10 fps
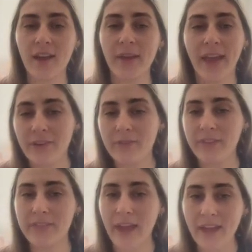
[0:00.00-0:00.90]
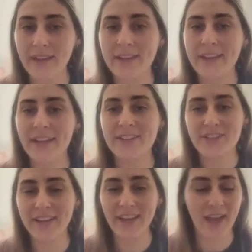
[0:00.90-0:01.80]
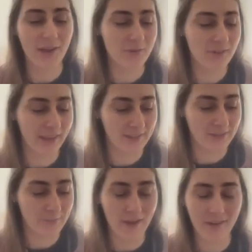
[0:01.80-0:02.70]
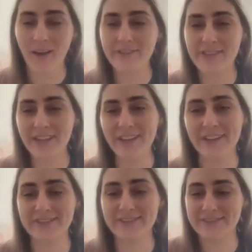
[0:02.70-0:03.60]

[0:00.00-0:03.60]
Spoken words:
And with that, Jenny, I will hand it back off to you.